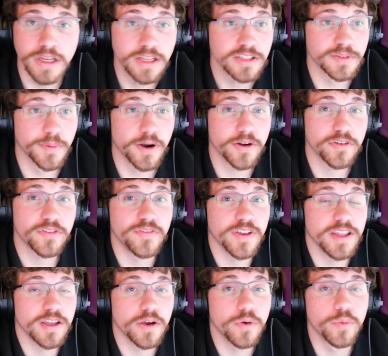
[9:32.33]
Tomorrow's
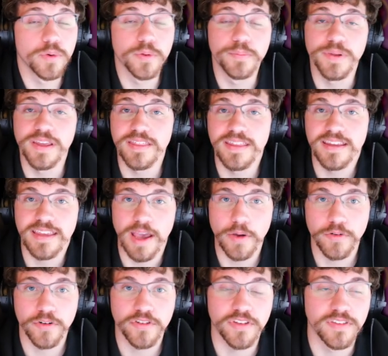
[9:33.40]
video will be the
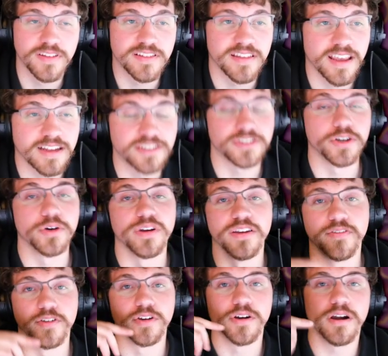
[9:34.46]
counter to this deck, so if
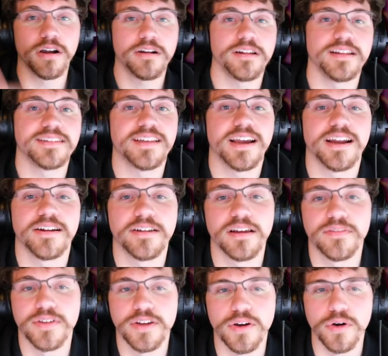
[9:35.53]
you're already tired of it,